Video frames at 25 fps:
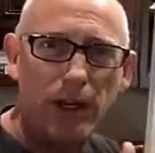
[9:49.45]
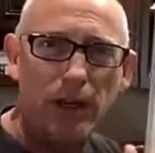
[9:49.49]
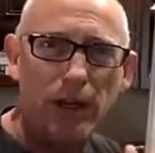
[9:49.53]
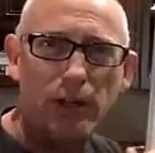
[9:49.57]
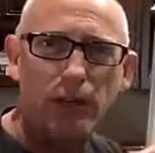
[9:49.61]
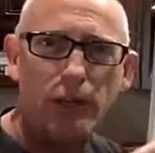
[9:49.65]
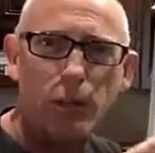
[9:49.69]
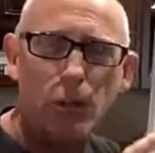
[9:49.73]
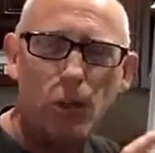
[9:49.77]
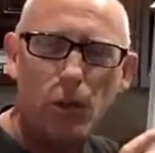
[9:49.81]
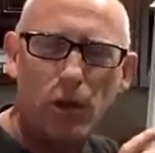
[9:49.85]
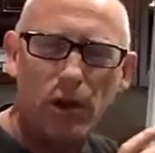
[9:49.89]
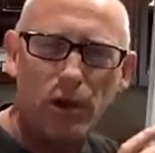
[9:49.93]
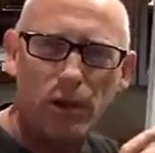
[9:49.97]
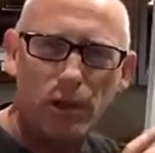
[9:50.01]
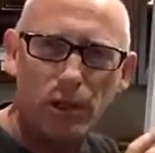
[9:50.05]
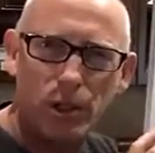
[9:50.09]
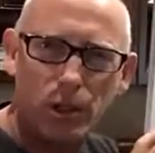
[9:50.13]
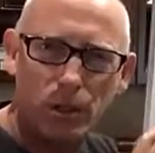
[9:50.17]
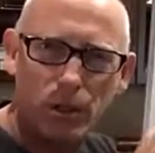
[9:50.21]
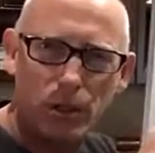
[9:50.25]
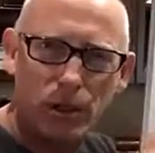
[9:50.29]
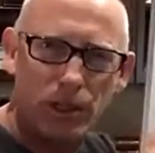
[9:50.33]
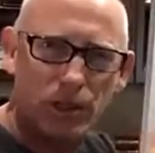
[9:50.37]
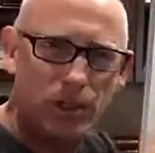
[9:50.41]
If you wanted
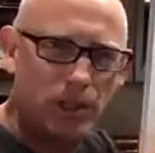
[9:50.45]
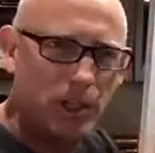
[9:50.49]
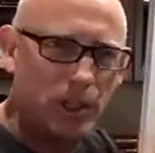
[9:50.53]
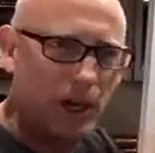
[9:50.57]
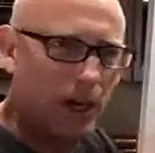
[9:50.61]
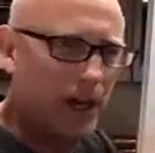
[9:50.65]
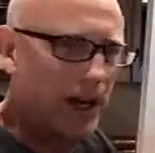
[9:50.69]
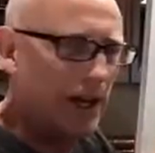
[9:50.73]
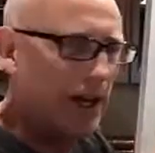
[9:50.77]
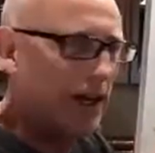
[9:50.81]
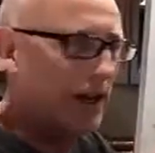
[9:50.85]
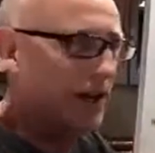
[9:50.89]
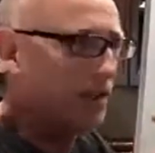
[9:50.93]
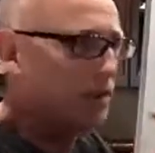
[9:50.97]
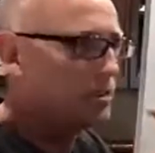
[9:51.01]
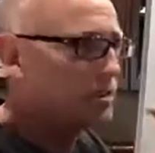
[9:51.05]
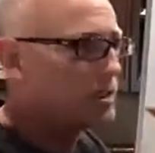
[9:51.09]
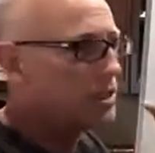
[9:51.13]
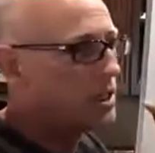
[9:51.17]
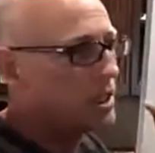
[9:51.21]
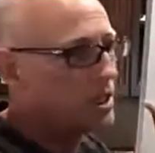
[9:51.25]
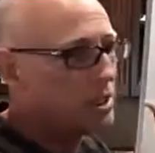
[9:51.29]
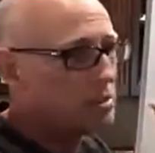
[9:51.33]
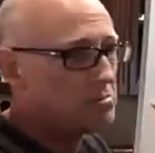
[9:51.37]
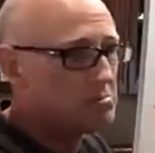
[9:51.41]
to
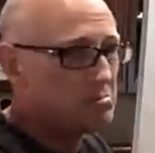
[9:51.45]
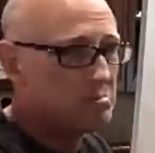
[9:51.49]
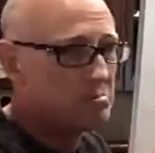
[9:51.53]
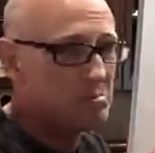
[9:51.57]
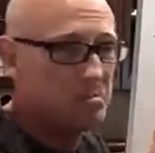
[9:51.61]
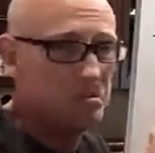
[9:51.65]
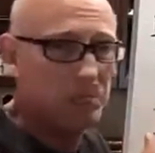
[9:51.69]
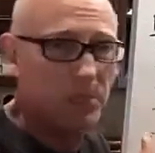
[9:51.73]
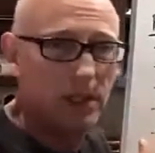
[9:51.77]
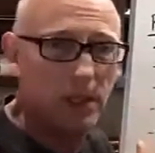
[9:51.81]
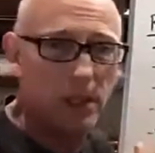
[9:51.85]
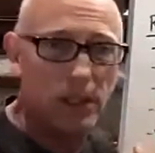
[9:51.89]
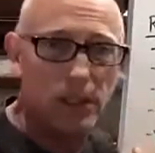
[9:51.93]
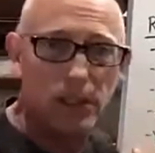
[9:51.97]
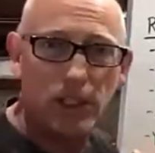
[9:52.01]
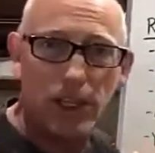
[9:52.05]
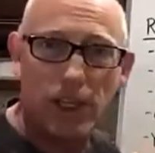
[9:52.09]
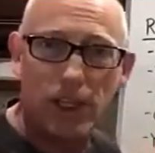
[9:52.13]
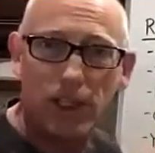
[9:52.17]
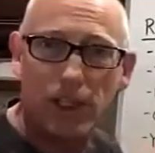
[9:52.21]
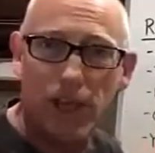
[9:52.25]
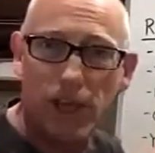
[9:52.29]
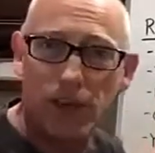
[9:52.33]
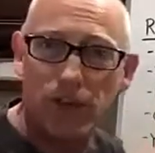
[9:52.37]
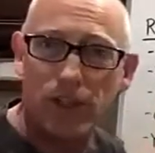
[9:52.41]
criticize, let's
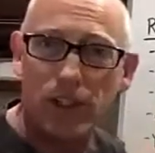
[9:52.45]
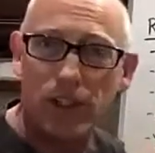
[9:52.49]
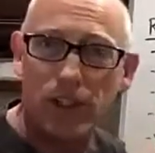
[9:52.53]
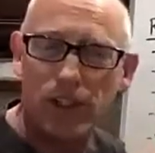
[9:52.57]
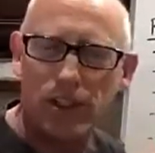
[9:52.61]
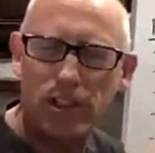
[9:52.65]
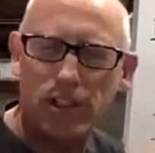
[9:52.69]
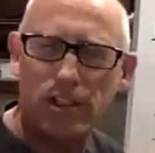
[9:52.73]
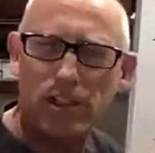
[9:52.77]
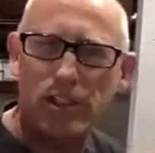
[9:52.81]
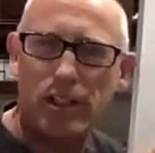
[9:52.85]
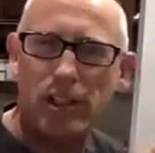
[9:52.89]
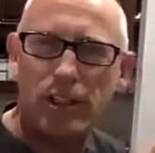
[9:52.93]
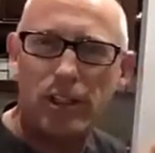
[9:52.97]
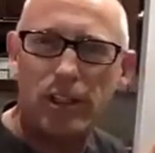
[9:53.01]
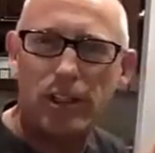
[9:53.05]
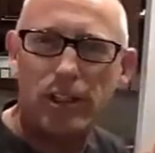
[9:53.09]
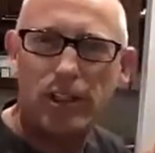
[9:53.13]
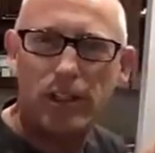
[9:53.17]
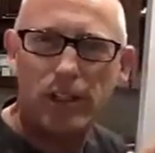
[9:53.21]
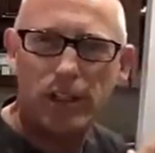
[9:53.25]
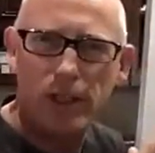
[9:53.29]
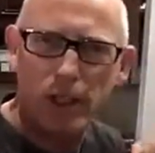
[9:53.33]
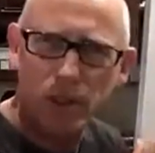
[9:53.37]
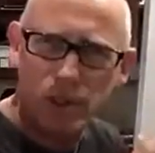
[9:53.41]
say, leftists,
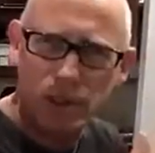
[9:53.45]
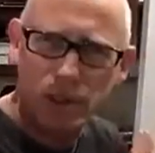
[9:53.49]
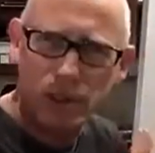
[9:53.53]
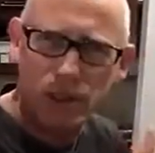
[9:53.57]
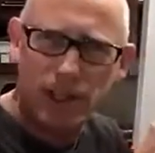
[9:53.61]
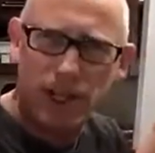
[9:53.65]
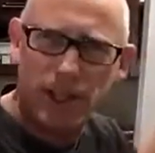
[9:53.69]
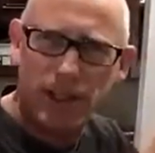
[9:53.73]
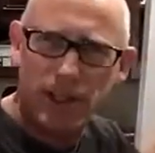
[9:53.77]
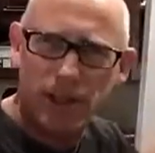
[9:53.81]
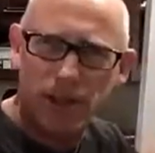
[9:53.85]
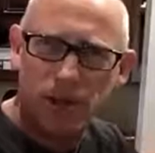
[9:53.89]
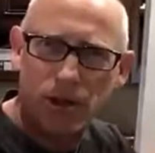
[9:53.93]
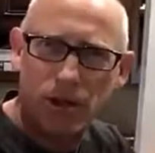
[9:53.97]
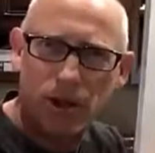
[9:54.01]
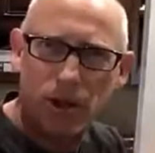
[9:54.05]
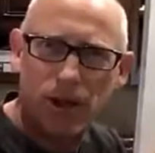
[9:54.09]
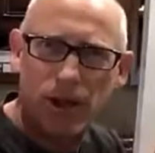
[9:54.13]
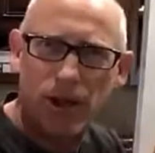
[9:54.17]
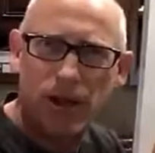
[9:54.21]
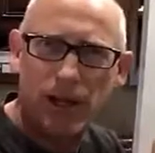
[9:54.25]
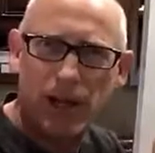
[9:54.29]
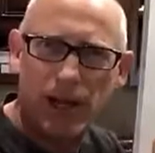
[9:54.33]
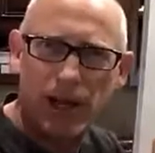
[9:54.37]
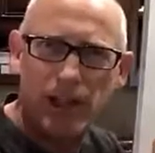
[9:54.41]
you would say they're
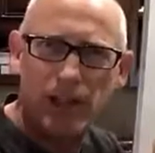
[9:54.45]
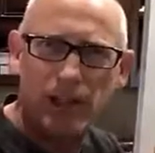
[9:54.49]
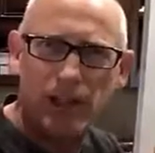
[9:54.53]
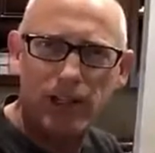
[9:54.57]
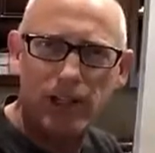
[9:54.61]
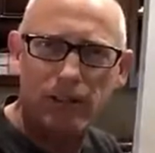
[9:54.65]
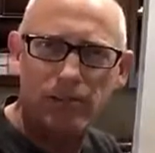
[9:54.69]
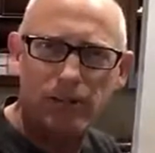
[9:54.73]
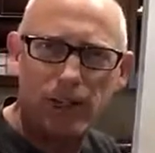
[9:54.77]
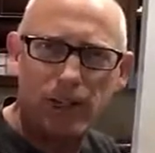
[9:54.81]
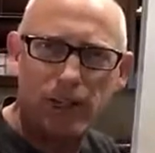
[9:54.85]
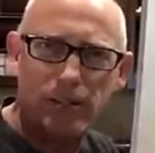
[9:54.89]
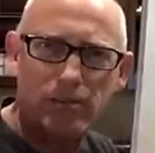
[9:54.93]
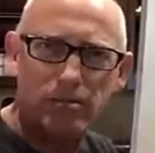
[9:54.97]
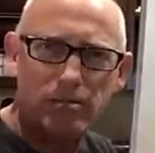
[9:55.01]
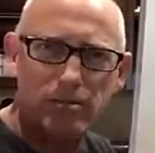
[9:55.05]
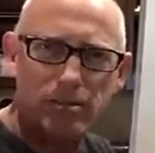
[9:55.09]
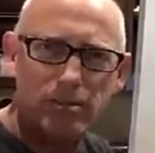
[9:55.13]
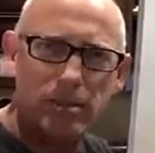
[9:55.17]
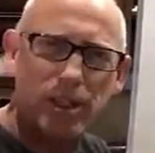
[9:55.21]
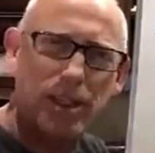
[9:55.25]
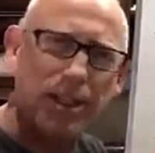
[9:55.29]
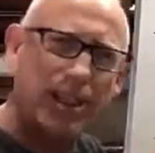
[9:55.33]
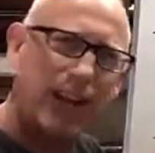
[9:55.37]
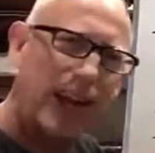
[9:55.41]
all Antifa.
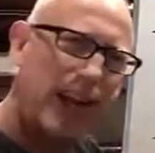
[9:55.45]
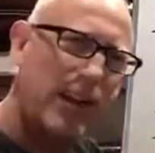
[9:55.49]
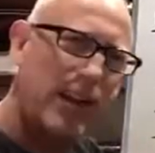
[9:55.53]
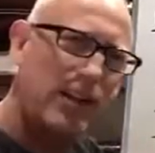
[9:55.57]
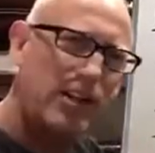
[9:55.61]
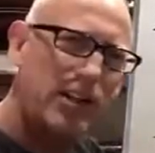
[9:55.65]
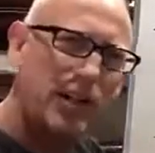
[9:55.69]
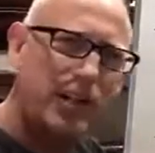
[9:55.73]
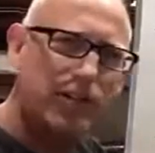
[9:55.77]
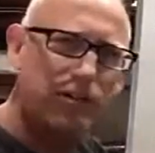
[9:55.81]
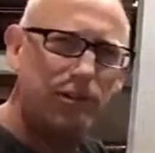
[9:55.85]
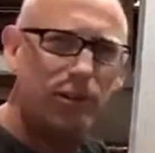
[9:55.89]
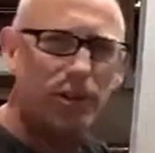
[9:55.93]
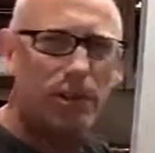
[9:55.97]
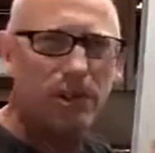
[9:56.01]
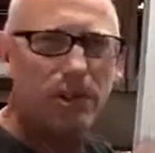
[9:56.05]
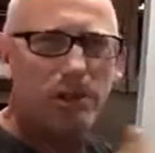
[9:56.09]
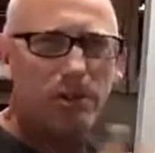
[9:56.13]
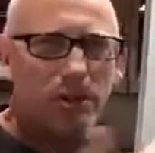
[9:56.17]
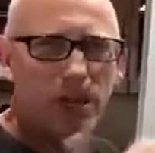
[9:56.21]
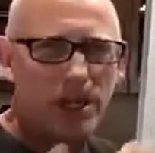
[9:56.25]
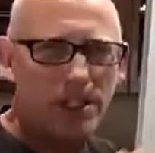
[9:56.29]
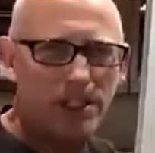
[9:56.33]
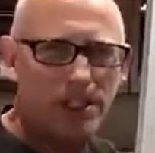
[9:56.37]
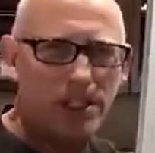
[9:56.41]

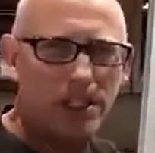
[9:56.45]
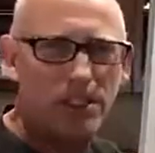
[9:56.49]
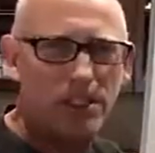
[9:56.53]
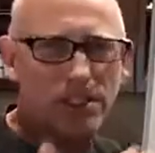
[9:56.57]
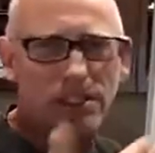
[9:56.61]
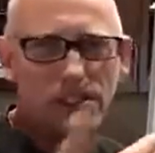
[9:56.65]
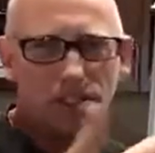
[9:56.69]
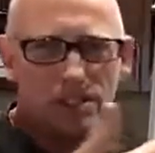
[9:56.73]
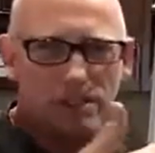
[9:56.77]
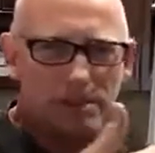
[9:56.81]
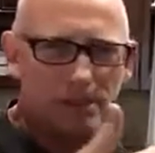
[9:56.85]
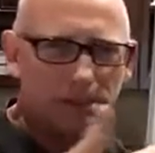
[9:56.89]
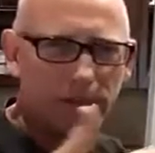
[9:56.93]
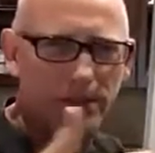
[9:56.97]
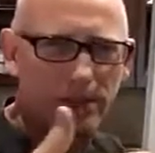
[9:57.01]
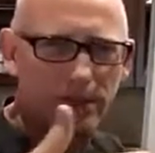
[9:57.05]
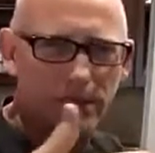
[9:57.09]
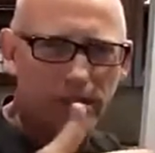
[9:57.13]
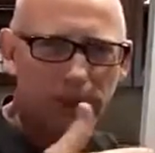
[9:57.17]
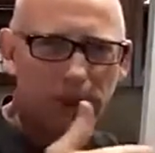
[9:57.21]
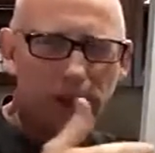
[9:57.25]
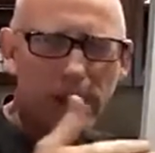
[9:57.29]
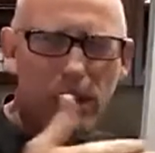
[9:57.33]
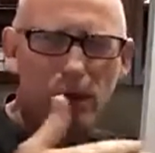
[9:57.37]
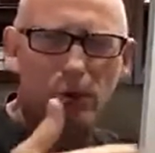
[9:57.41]
Antifa, racist,
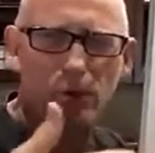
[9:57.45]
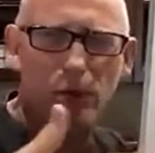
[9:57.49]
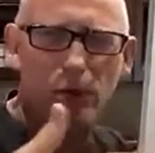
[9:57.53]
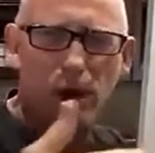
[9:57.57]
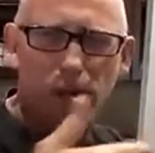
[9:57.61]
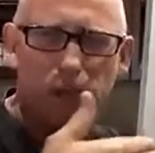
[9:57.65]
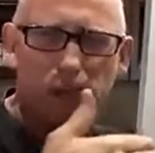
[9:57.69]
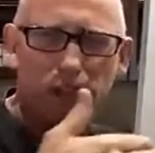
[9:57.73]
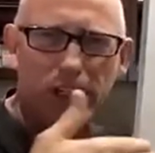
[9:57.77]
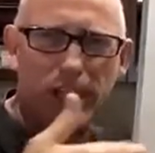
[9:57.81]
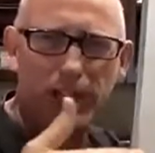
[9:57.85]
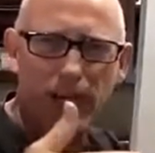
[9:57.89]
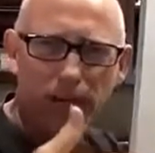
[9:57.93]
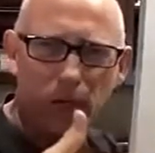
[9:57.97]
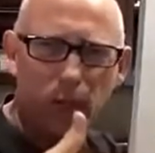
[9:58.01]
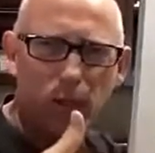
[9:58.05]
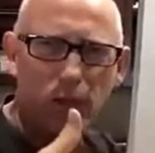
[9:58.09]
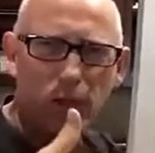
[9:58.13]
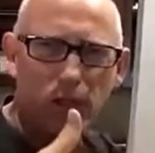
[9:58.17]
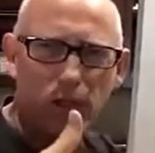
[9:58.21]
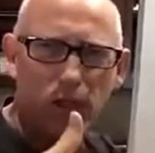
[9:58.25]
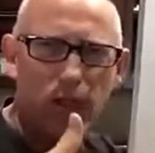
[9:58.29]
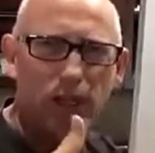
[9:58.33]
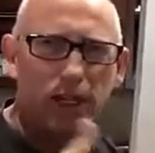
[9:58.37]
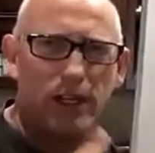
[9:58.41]
kind of roughly
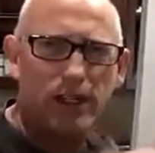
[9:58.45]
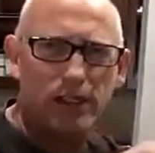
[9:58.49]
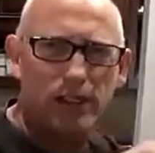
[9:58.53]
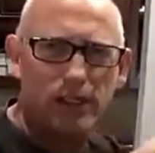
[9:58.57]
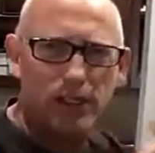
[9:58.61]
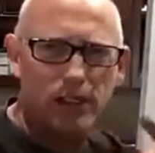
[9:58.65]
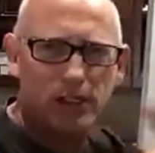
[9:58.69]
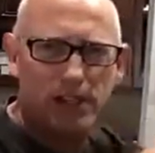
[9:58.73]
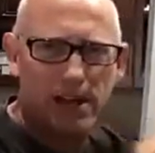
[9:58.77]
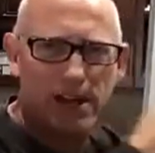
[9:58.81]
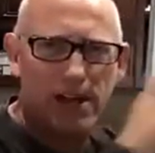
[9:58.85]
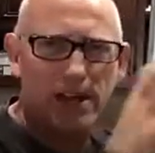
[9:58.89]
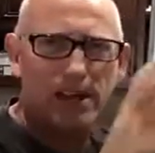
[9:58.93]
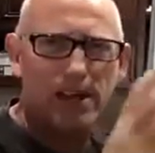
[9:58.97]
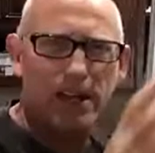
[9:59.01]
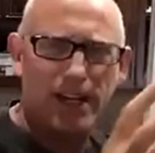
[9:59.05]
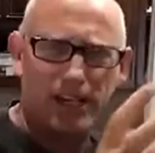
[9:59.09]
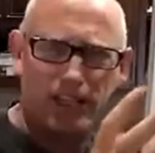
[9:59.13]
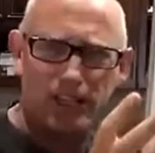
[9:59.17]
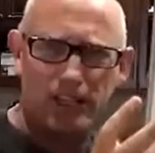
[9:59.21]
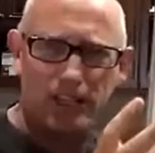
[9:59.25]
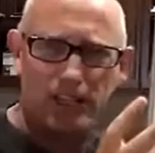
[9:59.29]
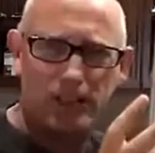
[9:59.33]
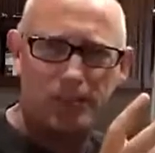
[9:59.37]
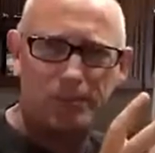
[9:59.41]
equal in this
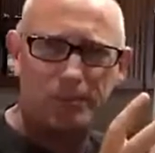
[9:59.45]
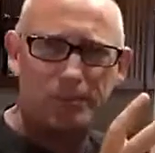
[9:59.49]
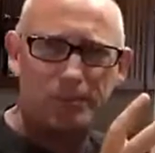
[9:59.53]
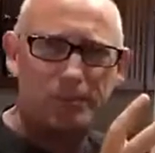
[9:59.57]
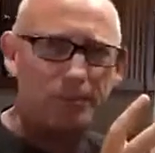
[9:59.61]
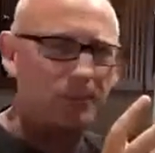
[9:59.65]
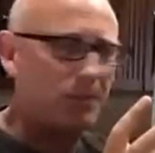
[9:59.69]
context.